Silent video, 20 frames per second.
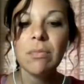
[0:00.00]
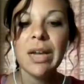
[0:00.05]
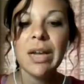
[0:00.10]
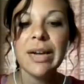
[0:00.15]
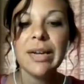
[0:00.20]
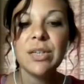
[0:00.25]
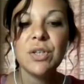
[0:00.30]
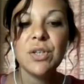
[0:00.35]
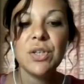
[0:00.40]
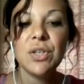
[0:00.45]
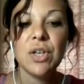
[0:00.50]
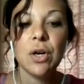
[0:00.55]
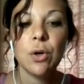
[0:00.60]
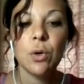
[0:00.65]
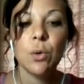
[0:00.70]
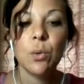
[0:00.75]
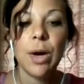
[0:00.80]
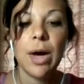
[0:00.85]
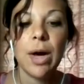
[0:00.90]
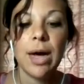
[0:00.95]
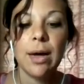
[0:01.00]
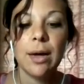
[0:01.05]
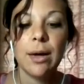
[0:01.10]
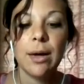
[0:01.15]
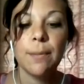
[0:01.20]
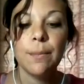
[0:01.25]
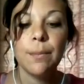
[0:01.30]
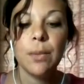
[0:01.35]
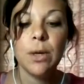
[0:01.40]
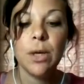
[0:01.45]
And so,
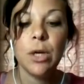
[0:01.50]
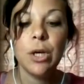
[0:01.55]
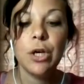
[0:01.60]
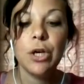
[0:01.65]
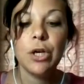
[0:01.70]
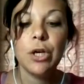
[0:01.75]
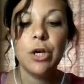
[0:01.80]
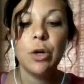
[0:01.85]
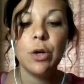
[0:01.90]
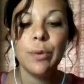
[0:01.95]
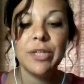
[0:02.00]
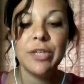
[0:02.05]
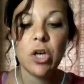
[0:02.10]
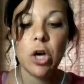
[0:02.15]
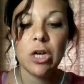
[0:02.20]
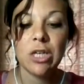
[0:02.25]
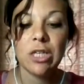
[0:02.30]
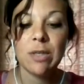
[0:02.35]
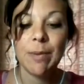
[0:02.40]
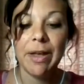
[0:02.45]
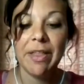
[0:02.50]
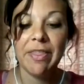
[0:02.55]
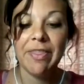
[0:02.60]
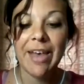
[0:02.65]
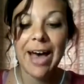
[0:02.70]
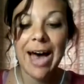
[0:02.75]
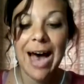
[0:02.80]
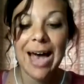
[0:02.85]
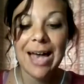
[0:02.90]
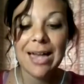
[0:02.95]
we talked about
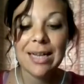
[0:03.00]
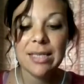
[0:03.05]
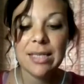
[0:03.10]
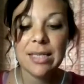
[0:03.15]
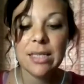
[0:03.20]
that.